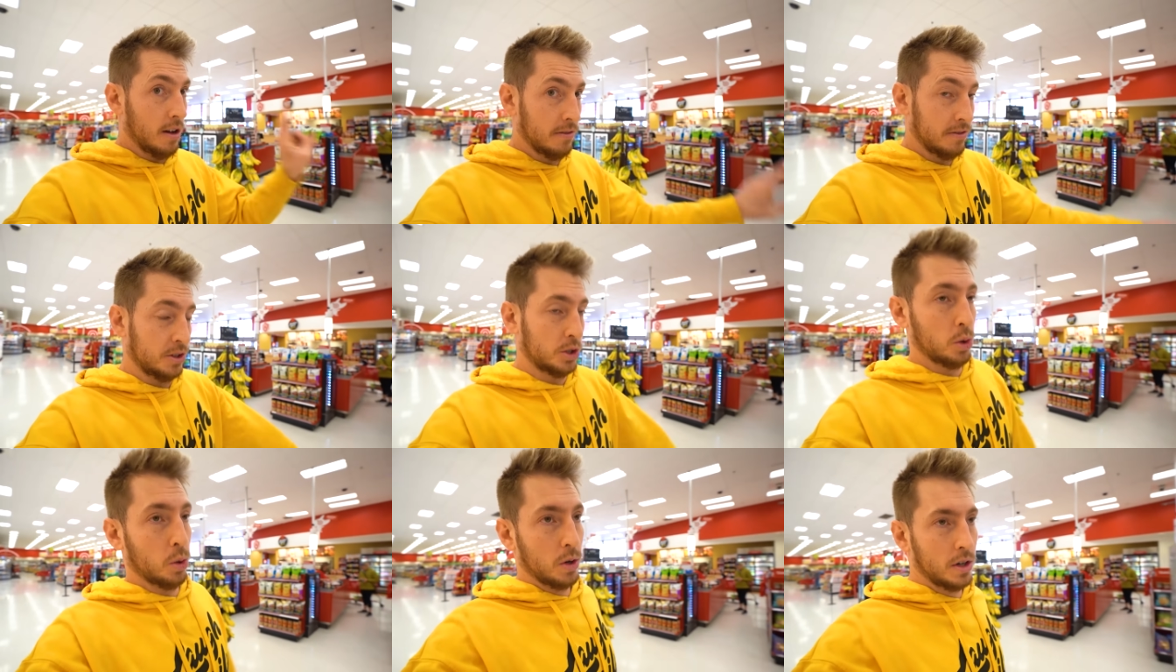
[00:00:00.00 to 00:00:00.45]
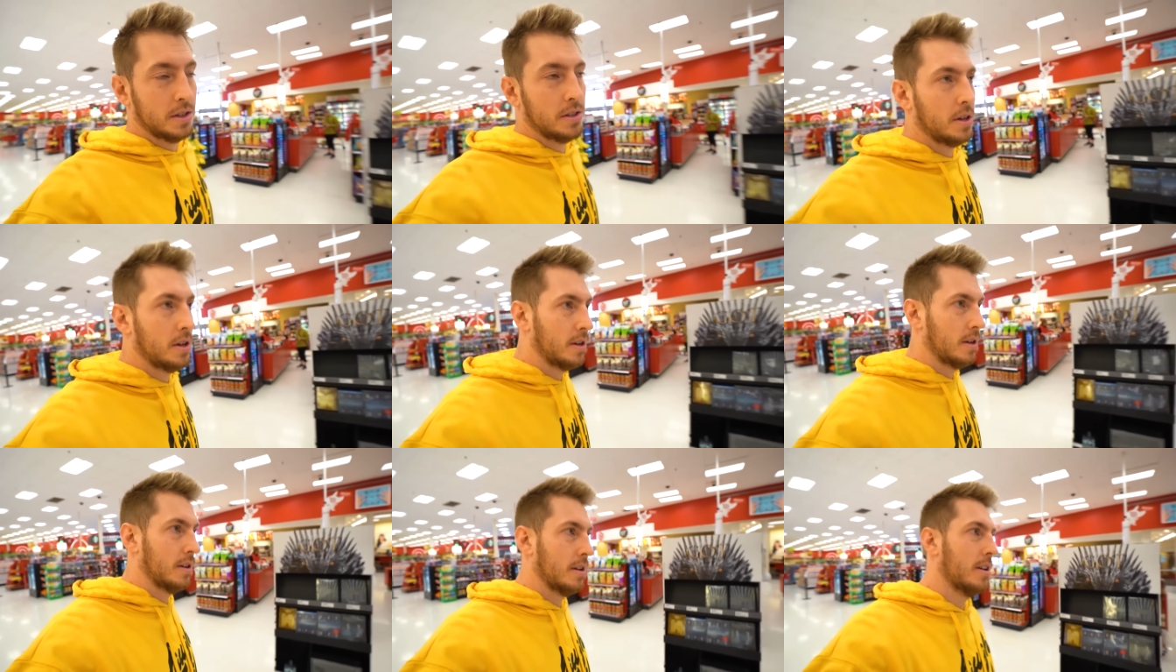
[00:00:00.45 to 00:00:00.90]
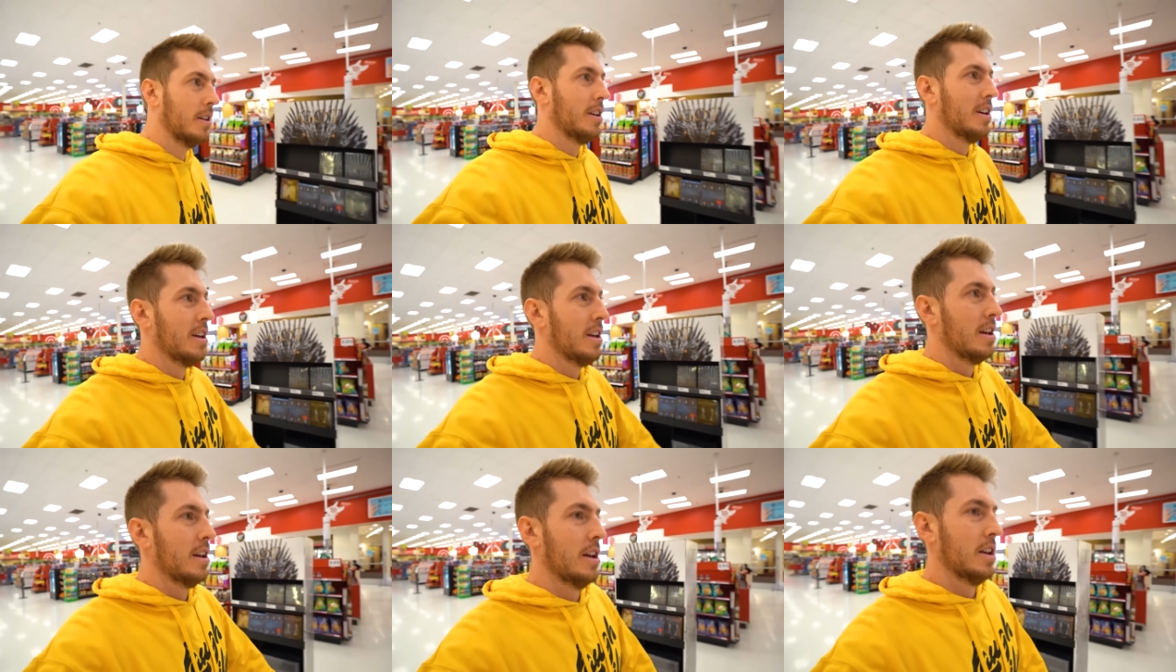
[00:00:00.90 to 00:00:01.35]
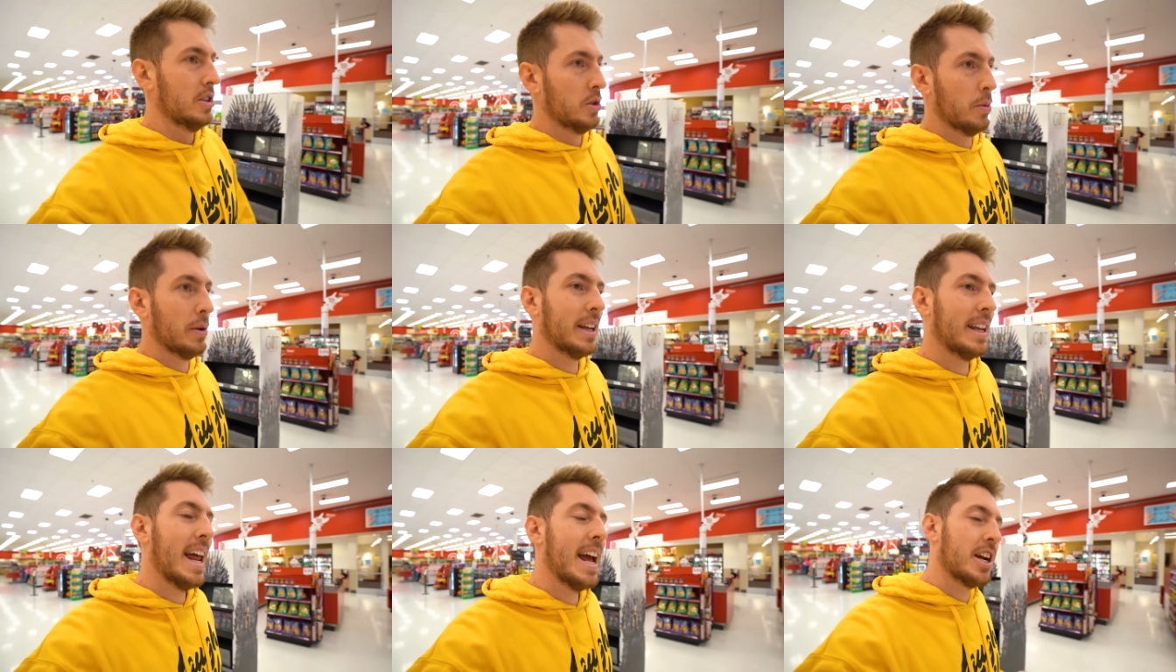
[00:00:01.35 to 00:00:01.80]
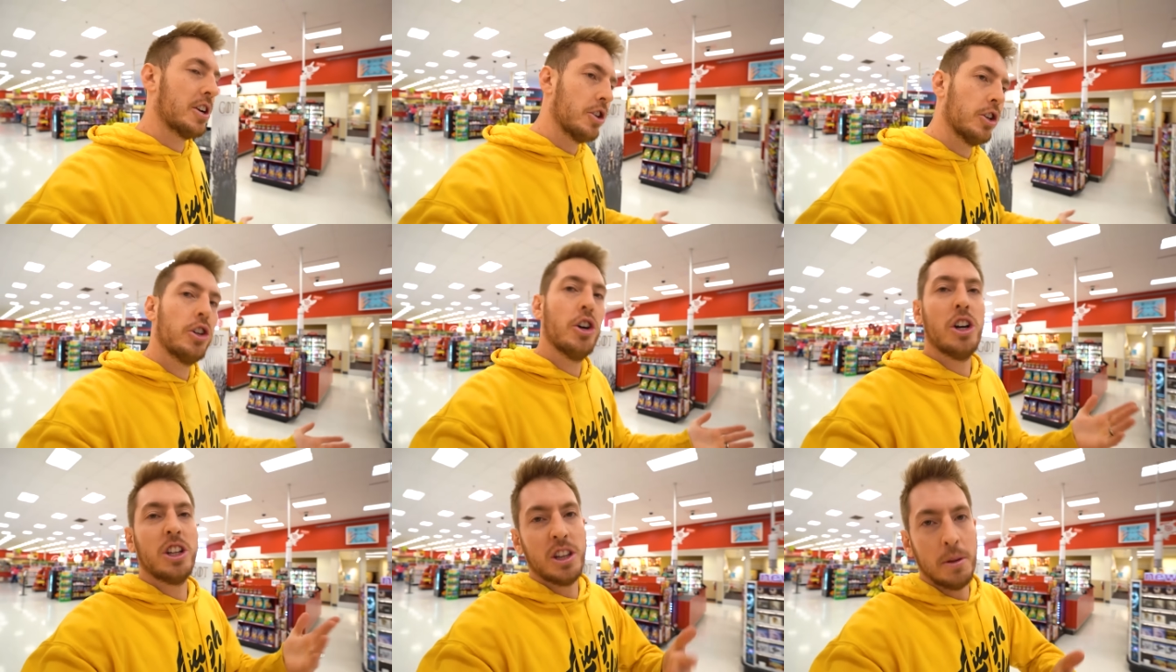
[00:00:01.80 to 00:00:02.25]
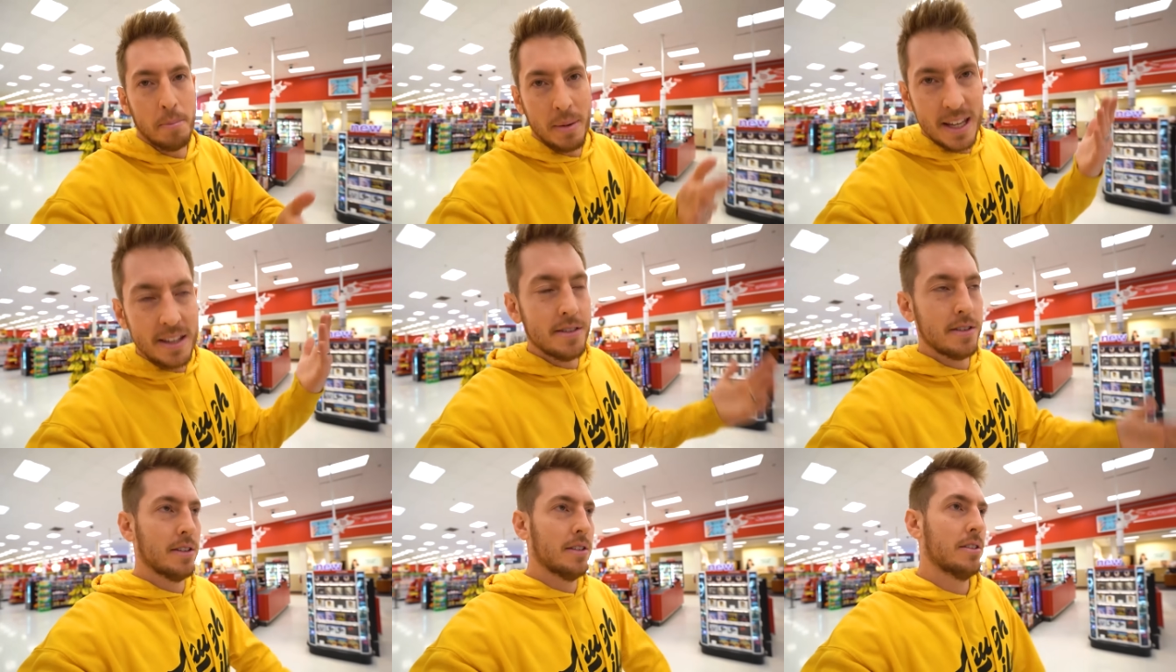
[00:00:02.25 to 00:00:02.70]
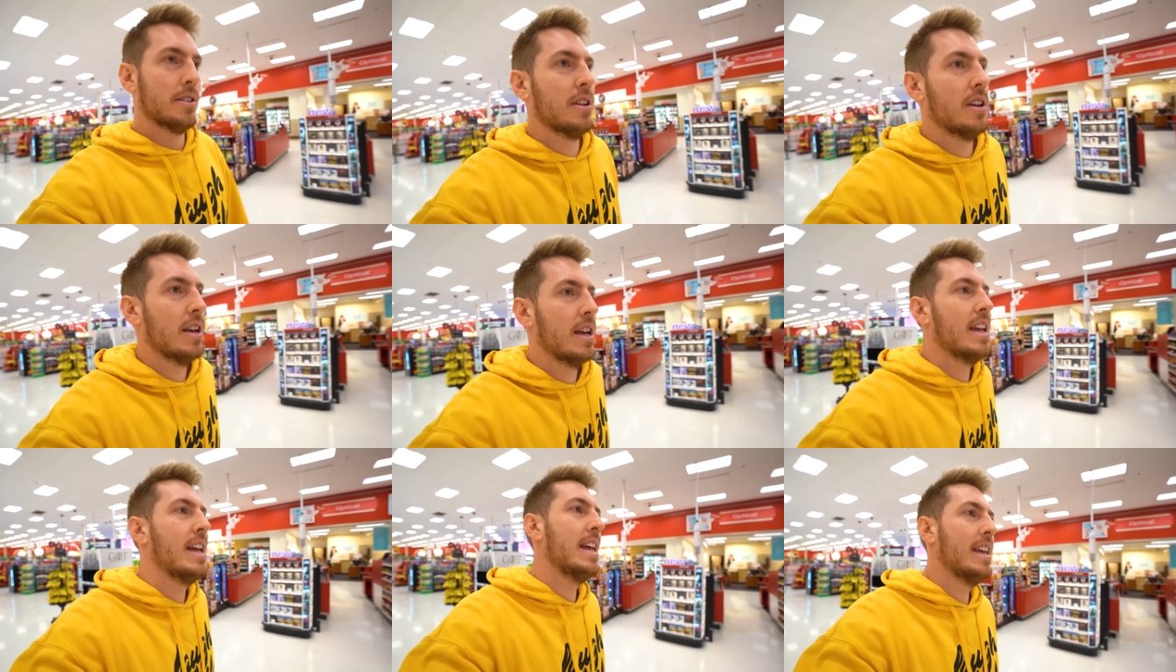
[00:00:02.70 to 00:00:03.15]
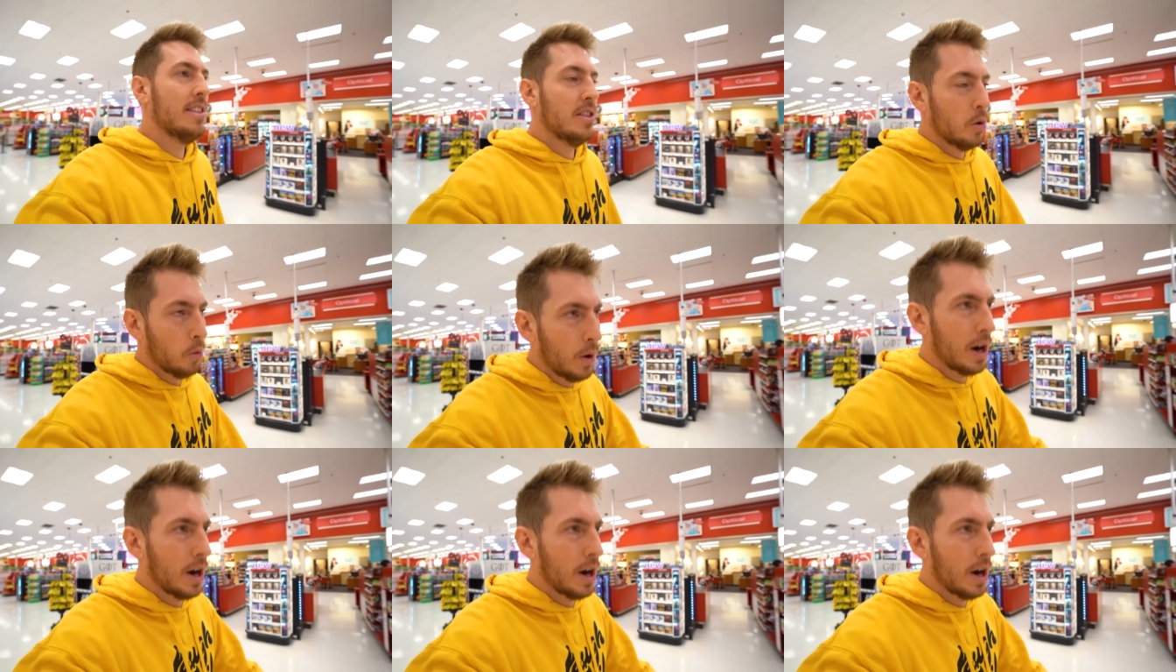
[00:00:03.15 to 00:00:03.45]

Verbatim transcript: of sorts so we can actually cook the pizzas in the